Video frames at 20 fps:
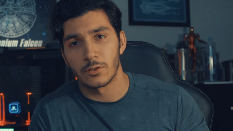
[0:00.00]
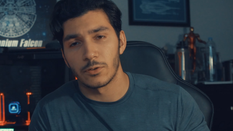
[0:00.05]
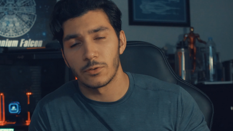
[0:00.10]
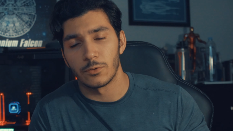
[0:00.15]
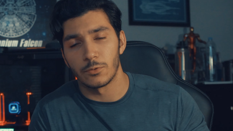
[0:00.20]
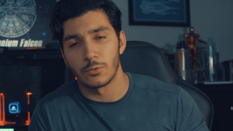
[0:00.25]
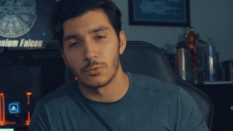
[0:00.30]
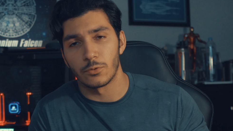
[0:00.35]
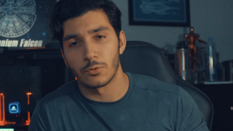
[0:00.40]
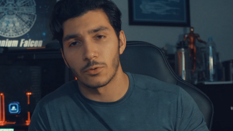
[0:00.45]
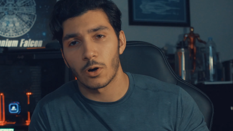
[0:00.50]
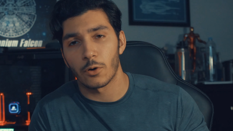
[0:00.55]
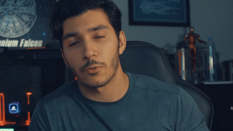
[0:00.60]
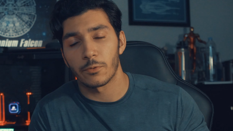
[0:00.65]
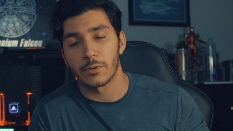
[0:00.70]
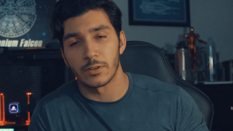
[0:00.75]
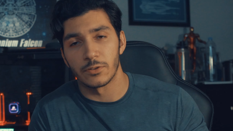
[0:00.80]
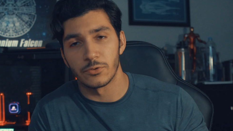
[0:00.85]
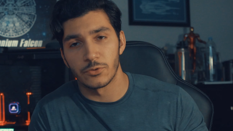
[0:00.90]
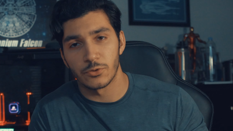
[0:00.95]
you
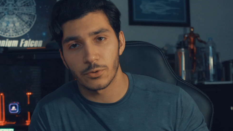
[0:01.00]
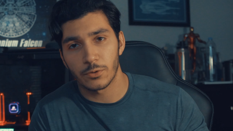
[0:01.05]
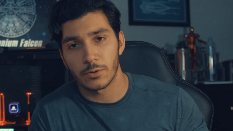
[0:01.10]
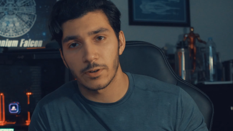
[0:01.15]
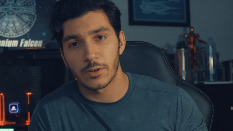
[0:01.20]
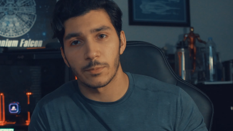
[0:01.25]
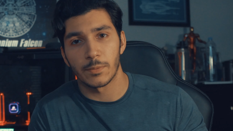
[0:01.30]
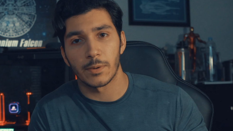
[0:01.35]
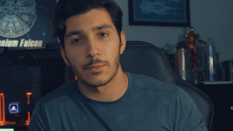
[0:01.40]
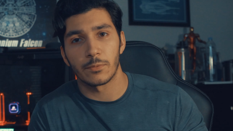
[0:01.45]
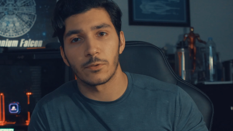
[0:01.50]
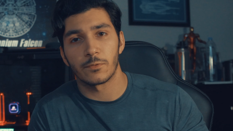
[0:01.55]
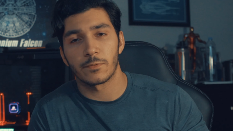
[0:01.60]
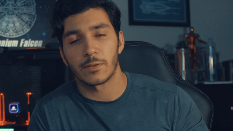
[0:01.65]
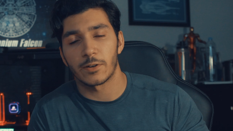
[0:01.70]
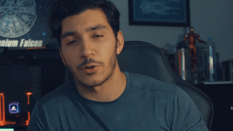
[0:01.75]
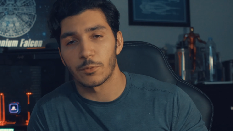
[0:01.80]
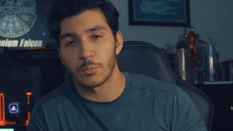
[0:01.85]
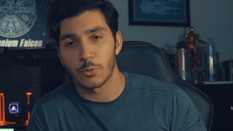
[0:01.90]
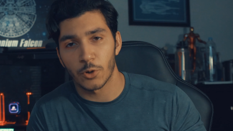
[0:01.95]
already enjoy, or maybe you
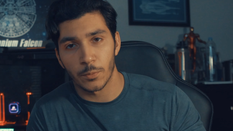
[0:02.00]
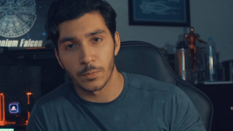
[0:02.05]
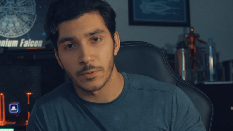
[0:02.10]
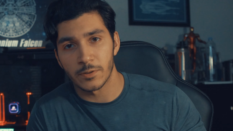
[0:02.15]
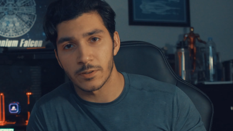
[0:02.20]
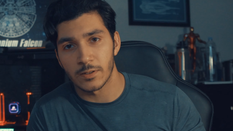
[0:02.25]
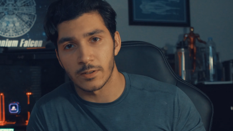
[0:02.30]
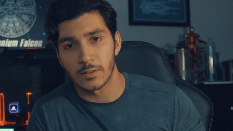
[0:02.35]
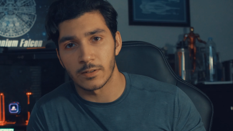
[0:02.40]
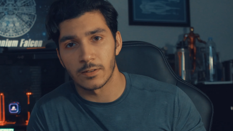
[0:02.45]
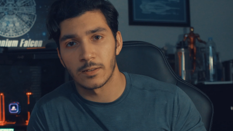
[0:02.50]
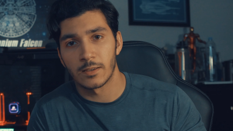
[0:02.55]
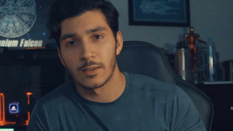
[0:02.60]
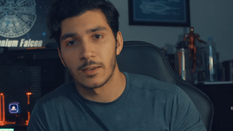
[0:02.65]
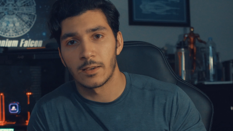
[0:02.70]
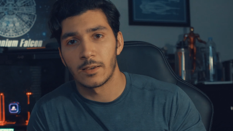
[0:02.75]
find your purpose in.